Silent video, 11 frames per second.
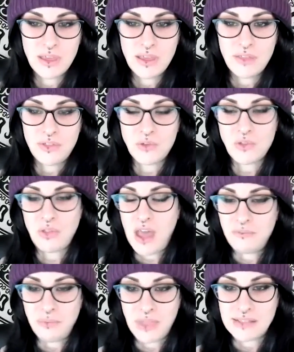There's a lot
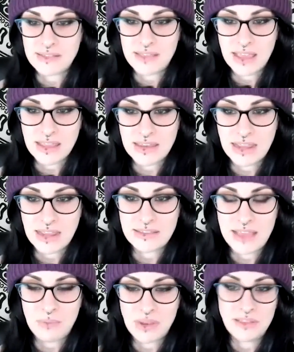of plants that contain
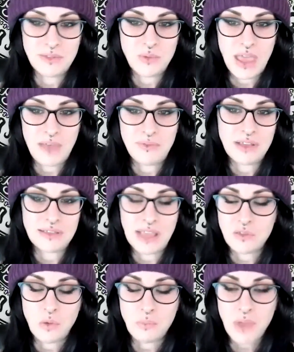saponins. We have things like
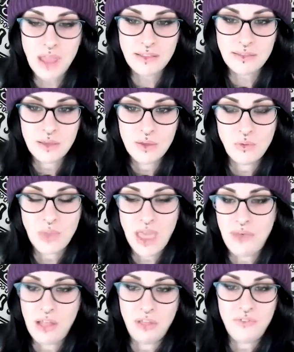soap nuts, we have
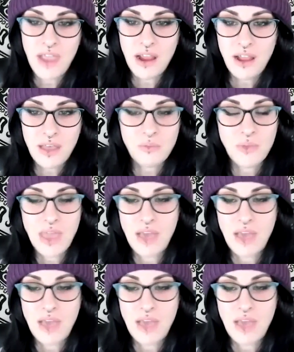aloe vera, we have